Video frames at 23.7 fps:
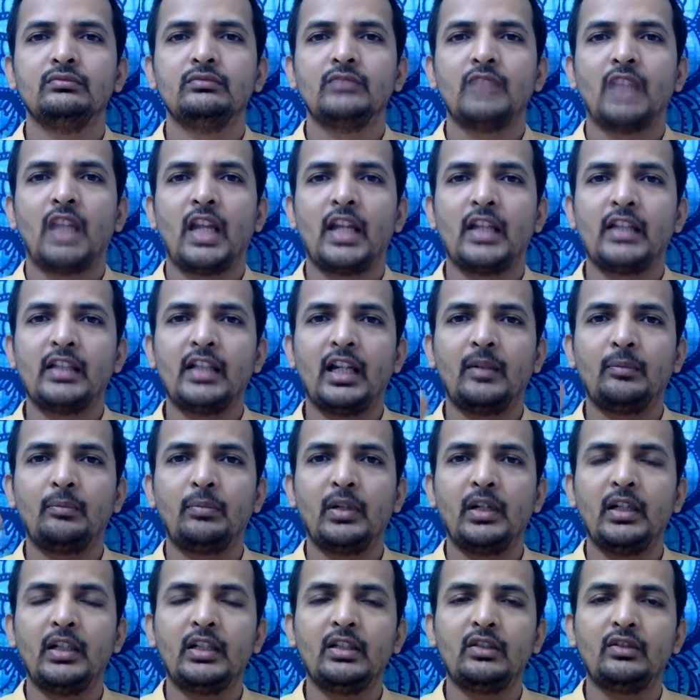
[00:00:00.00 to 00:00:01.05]
at that
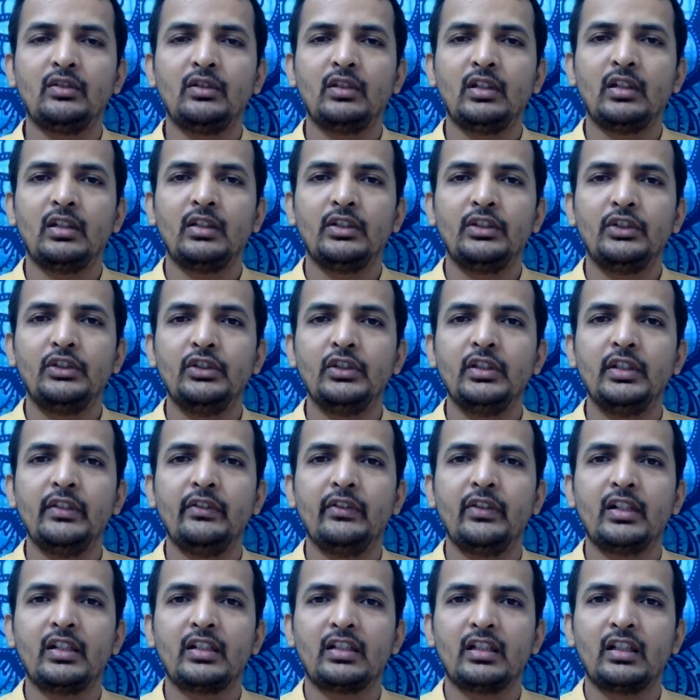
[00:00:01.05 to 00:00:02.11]
particular
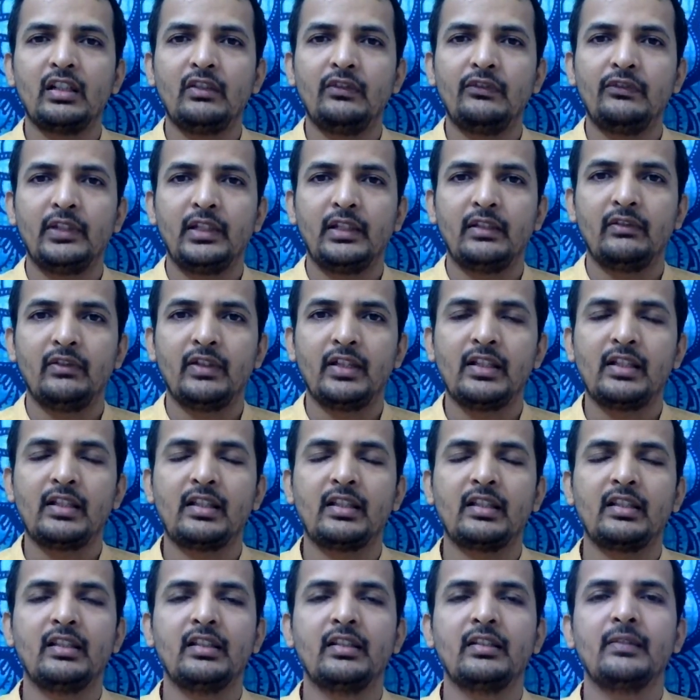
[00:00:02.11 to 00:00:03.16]
universal
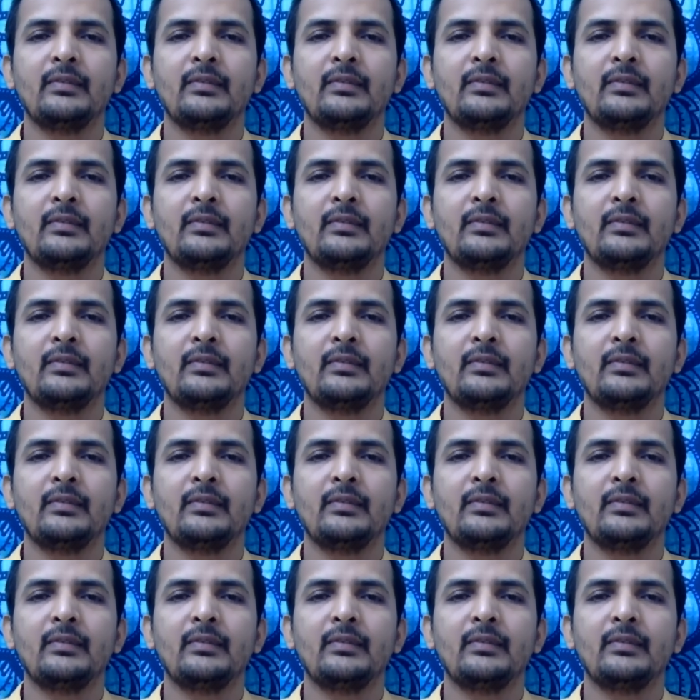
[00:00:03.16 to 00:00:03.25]
frequency.